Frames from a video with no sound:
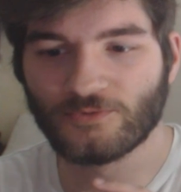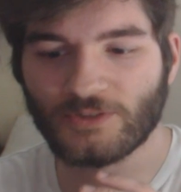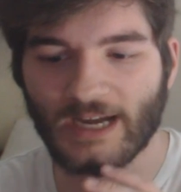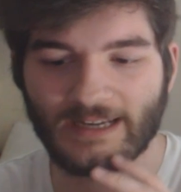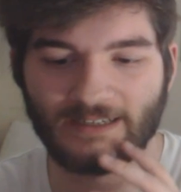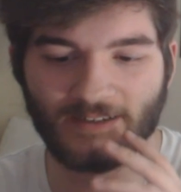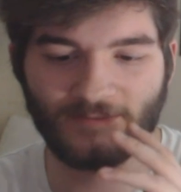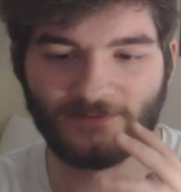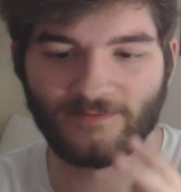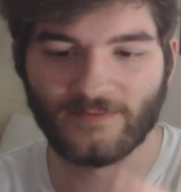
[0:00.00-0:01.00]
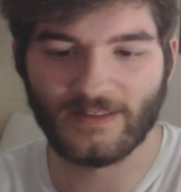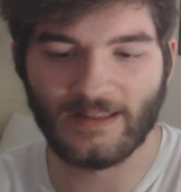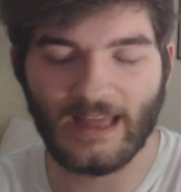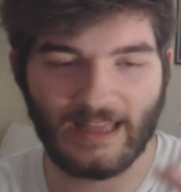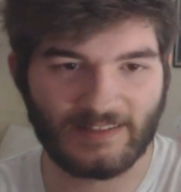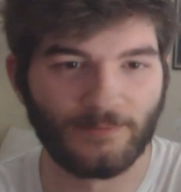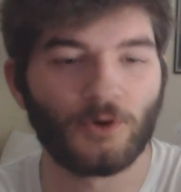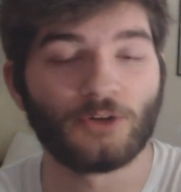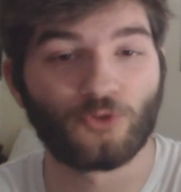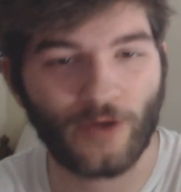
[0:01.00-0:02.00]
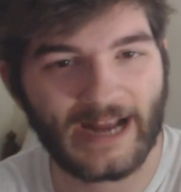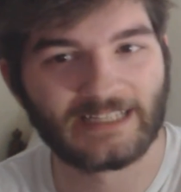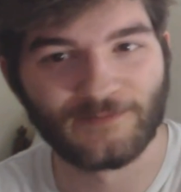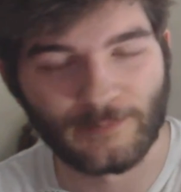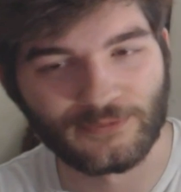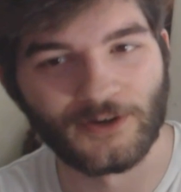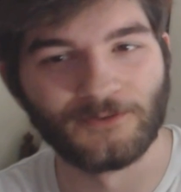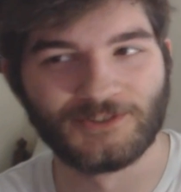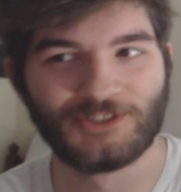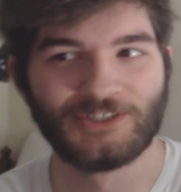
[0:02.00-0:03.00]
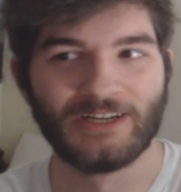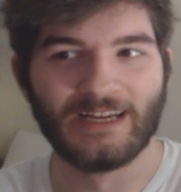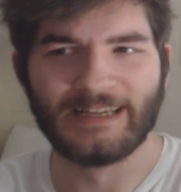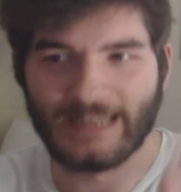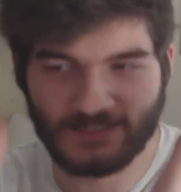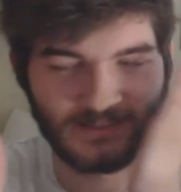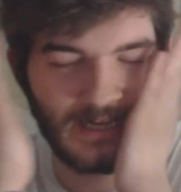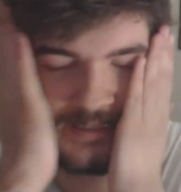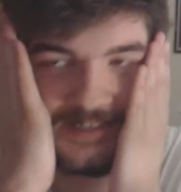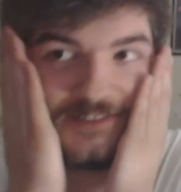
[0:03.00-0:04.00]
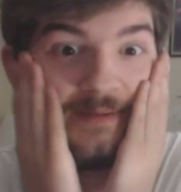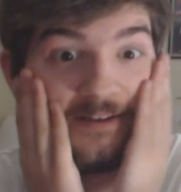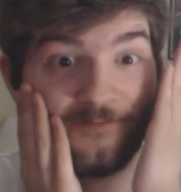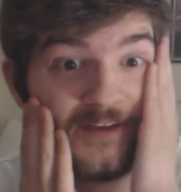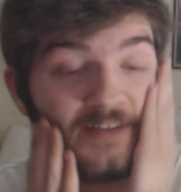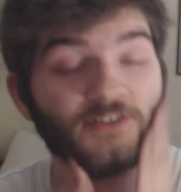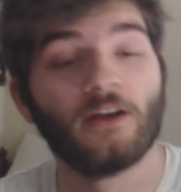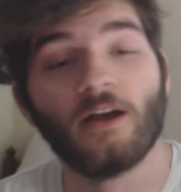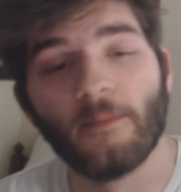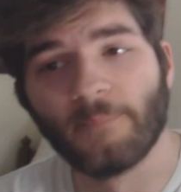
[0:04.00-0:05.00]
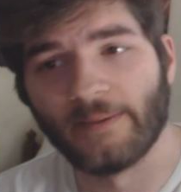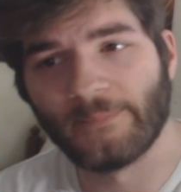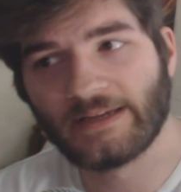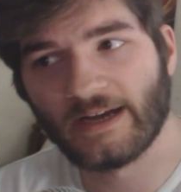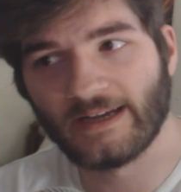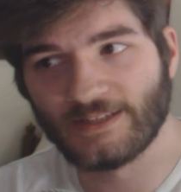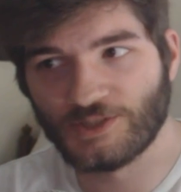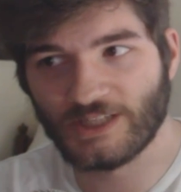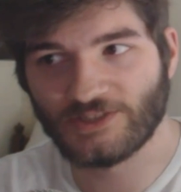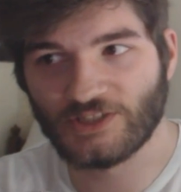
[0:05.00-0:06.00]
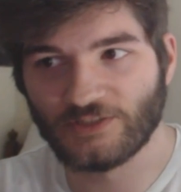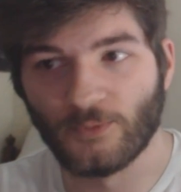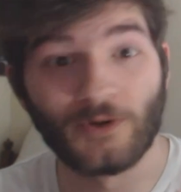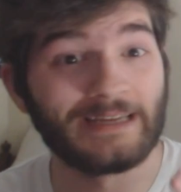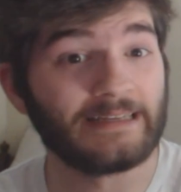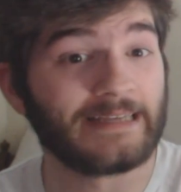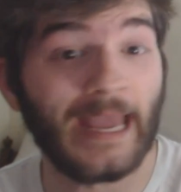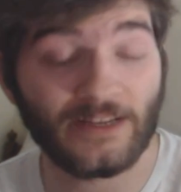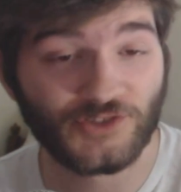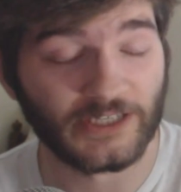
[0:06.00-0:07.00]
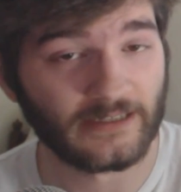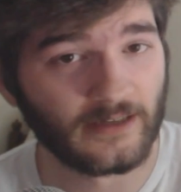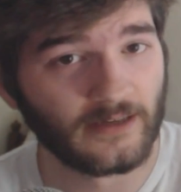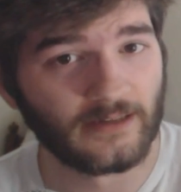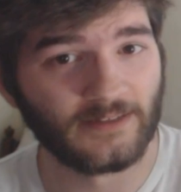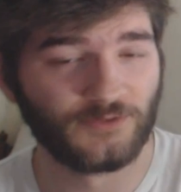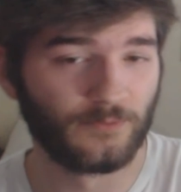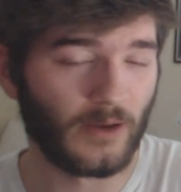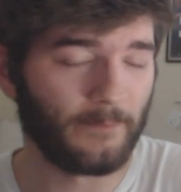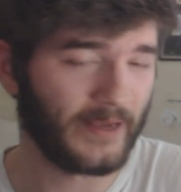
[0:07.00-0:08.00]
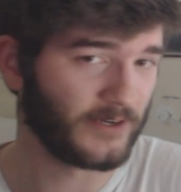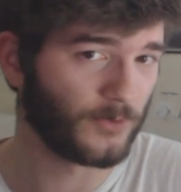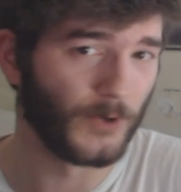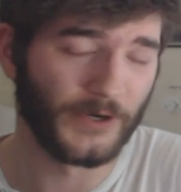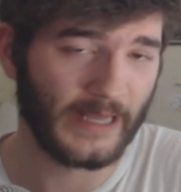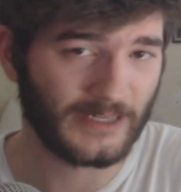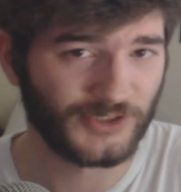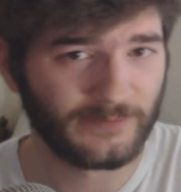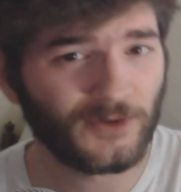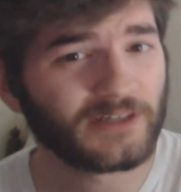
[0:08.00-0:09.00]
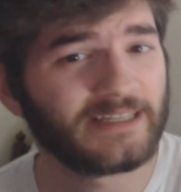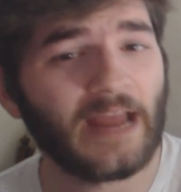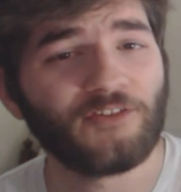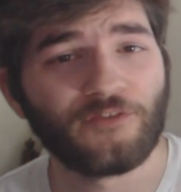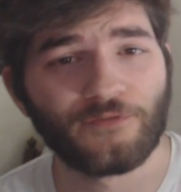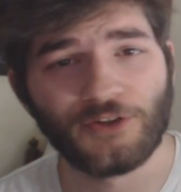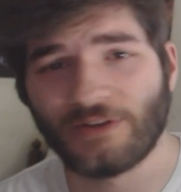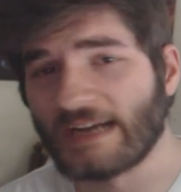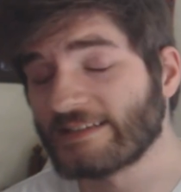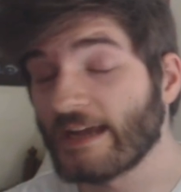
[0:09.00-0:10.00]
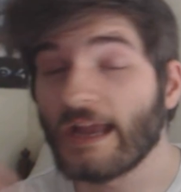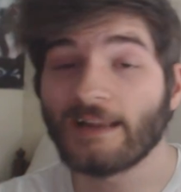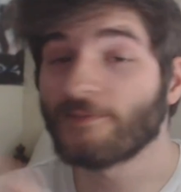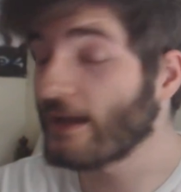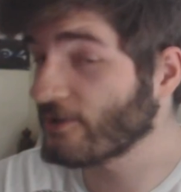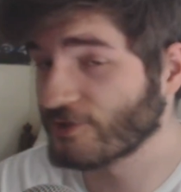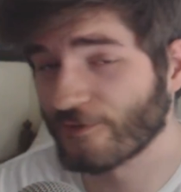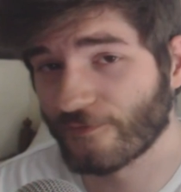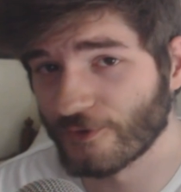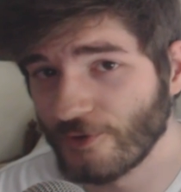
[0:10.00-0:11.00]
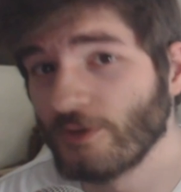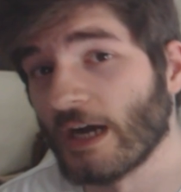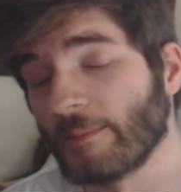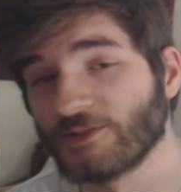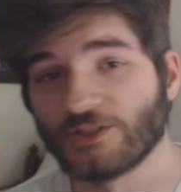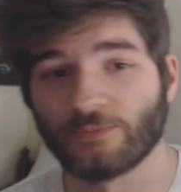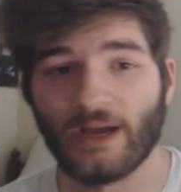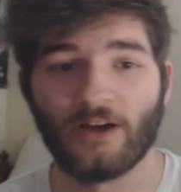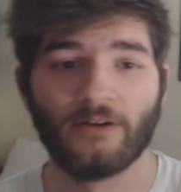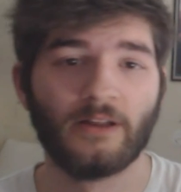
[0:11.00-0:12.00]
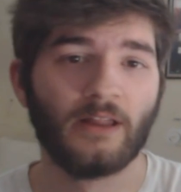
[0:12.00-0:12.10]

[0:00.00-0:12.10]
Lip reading: kind of, it's a more attractive approach. Yes, not because of my face, but because this is more engaging, is a better word actually. More engaging for you guys and also for newcomers as well.